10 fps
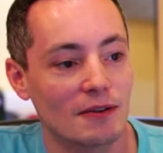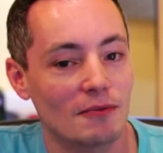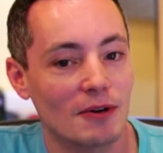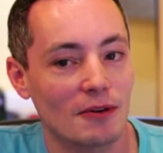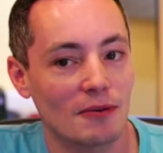
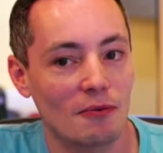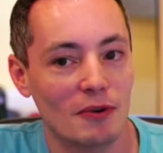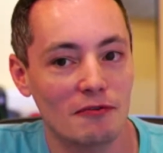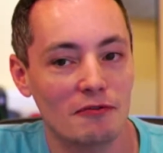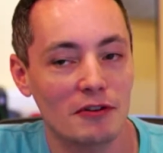Well,
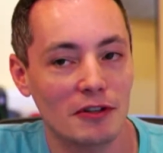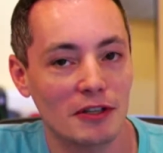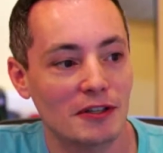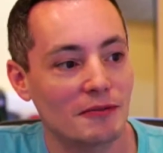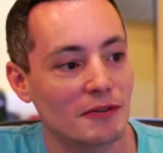we've
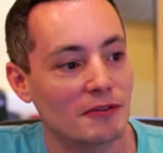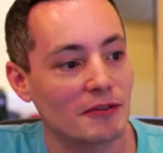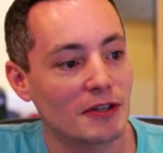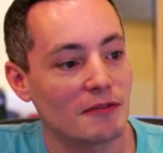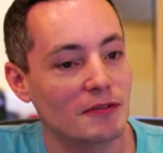really
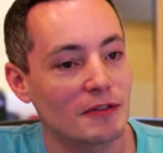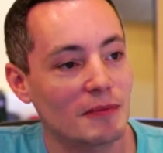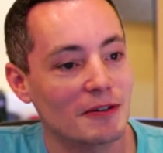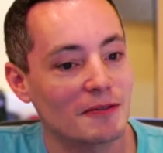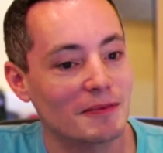covered the
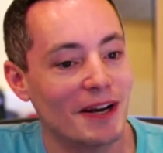spectrum there.